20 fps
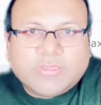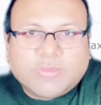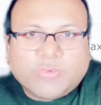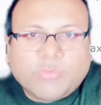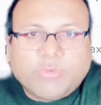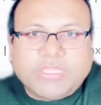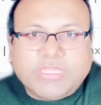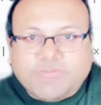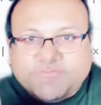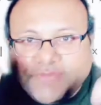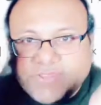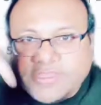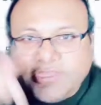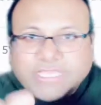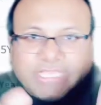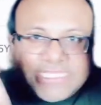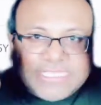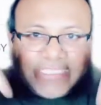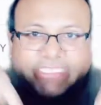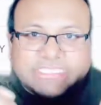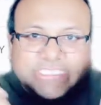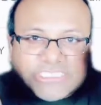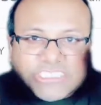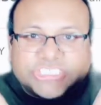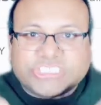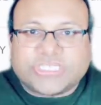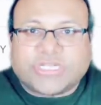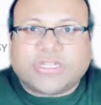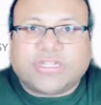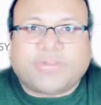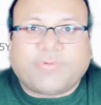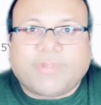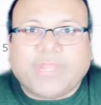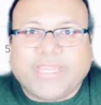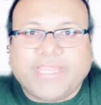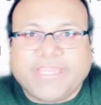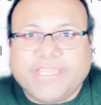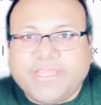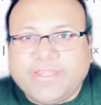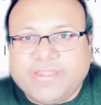Well, if you look at this chart
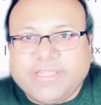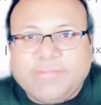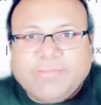right here,